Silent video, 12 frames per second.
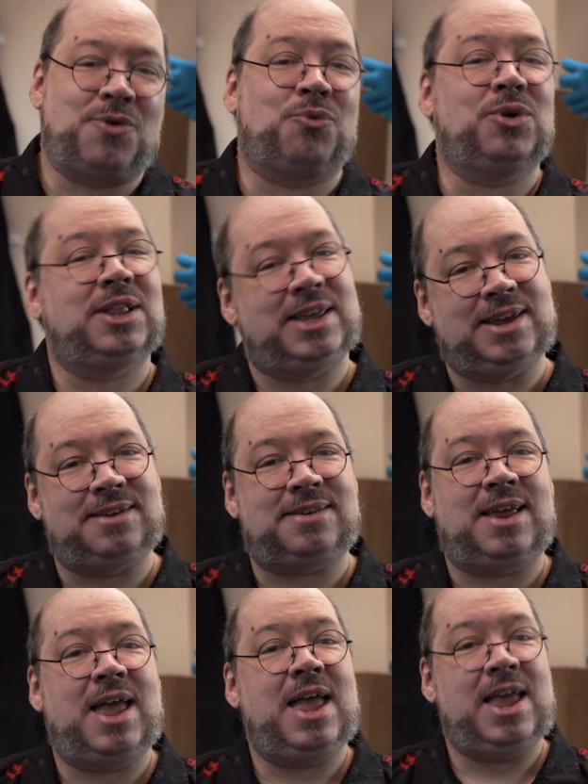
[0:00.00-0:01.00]

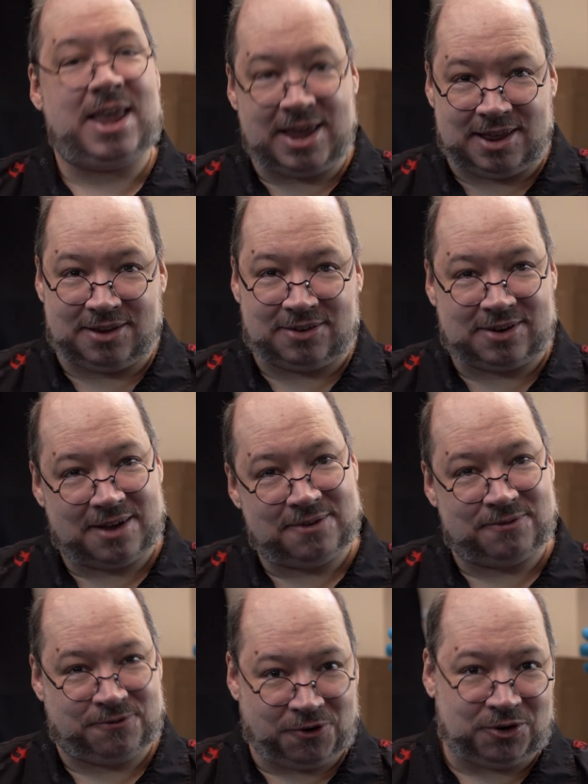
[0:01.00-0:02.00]
released his
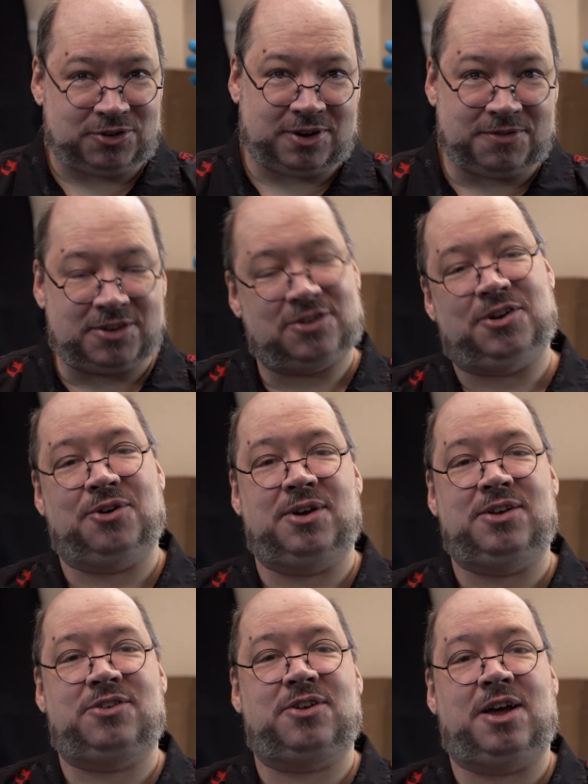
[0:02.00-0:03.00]
first of the
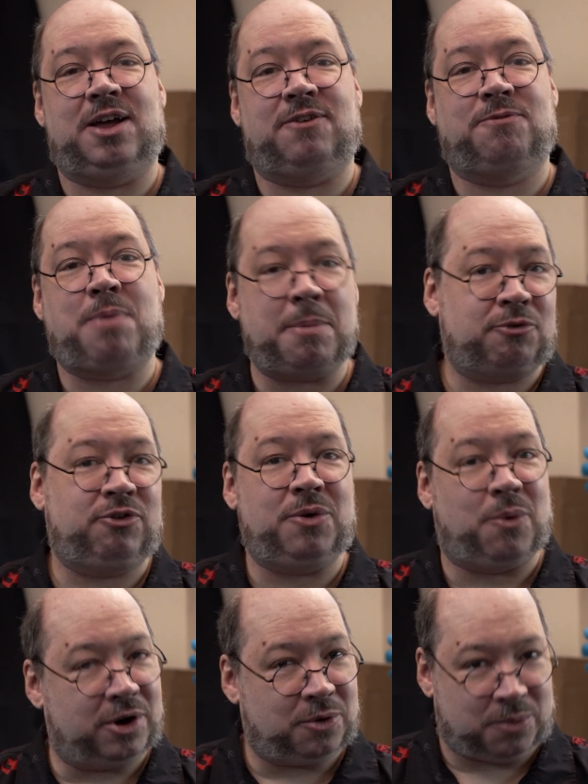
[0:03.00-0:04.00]
series of Puppetry
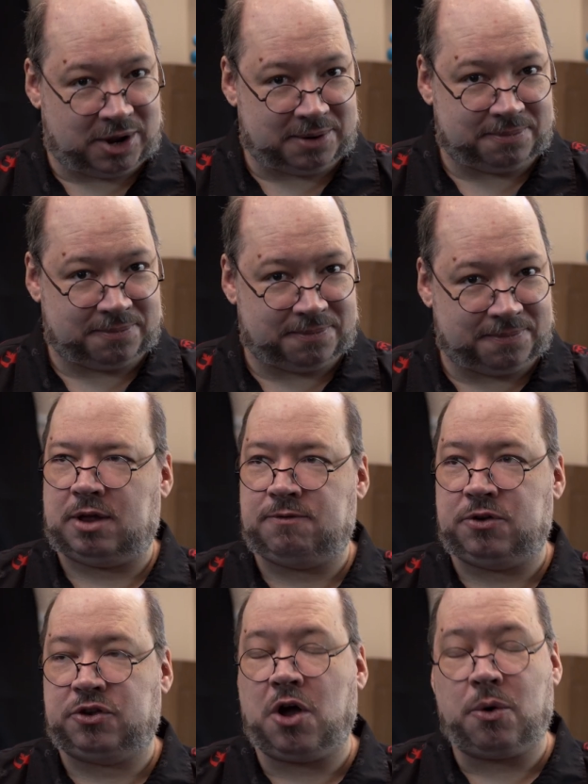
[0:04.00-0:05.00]
101. If
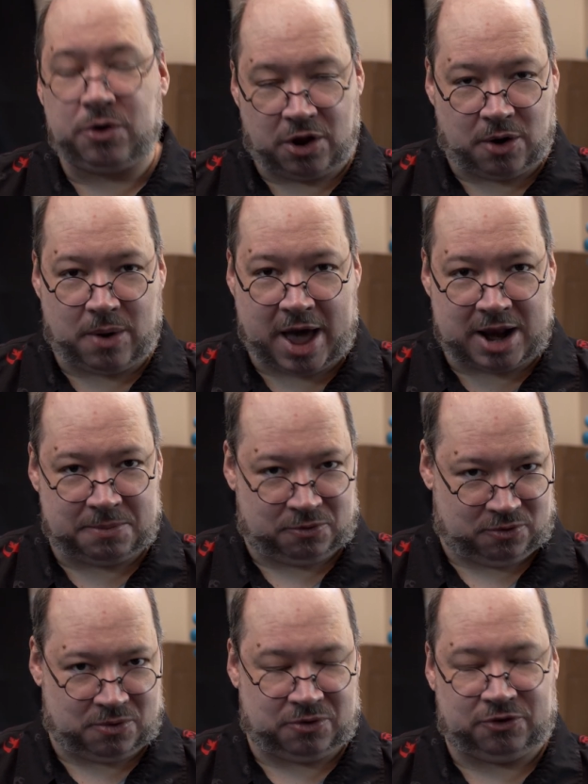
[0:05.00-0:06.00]
you don't know Adam
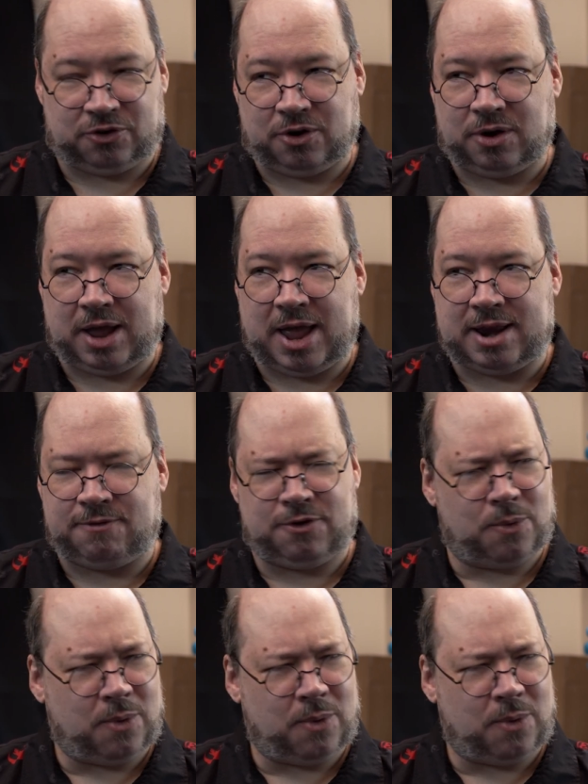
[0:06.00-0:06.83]
Kreutinger, and if you're